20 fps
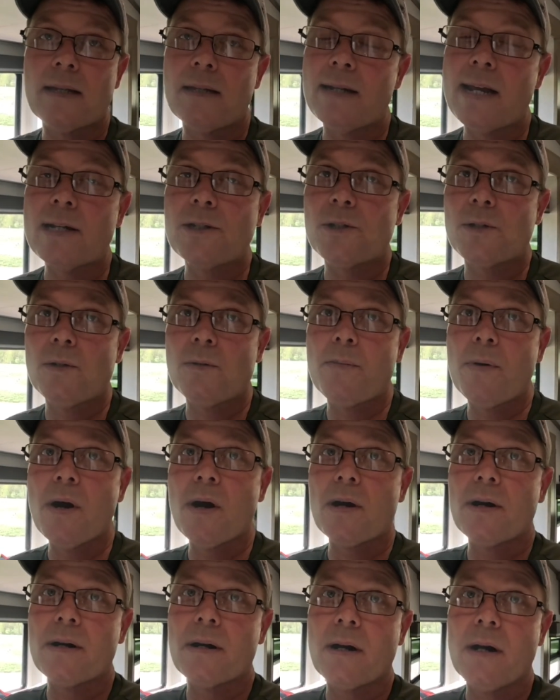National
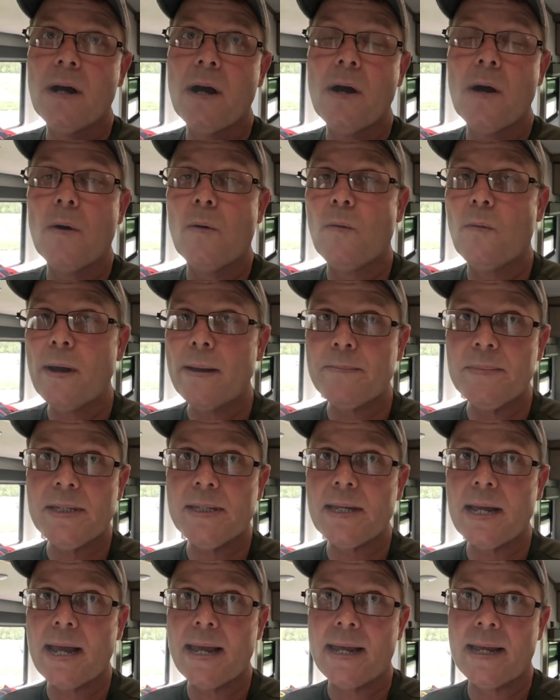Park
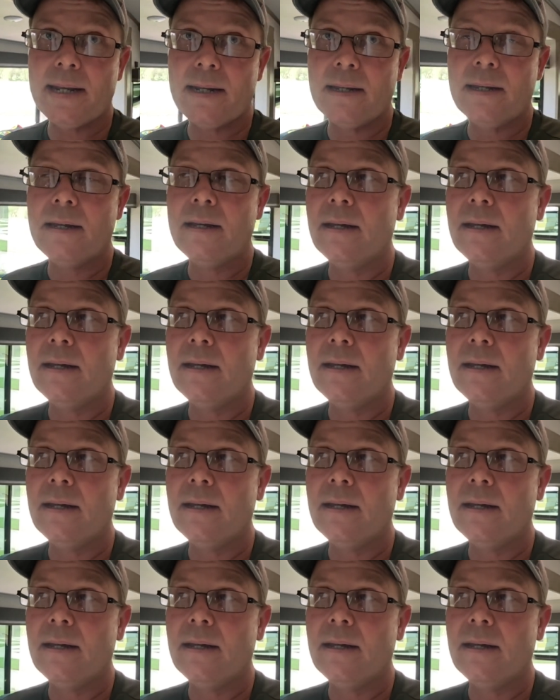website